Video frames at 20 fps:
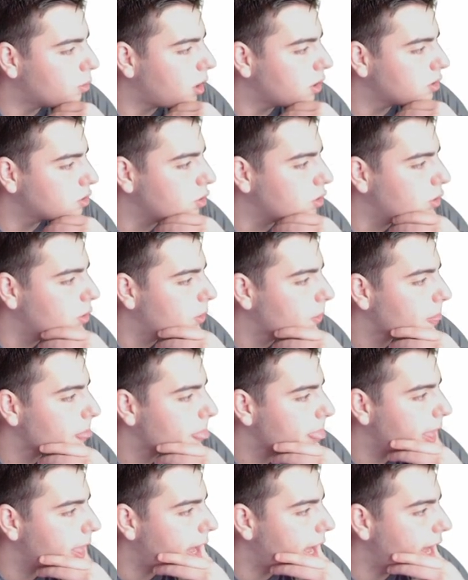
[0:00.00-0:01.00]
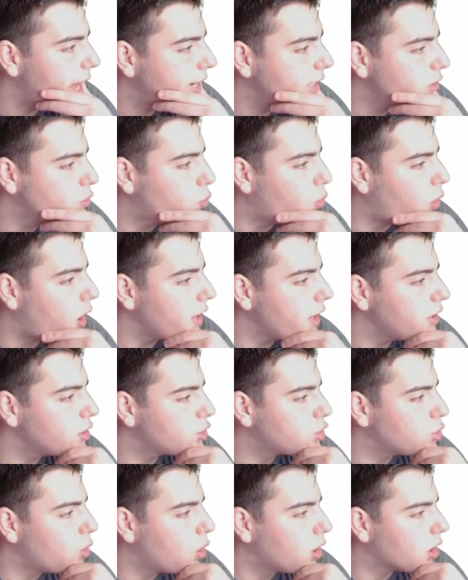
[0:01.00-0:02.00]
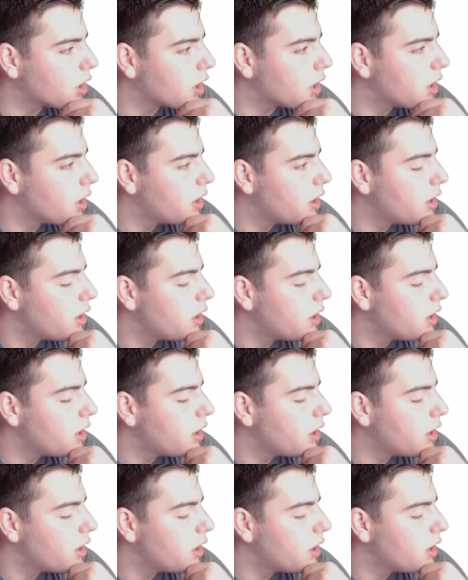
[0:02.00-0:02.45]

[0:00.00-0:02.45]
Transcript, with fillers: Russell, and he's one inch shorter.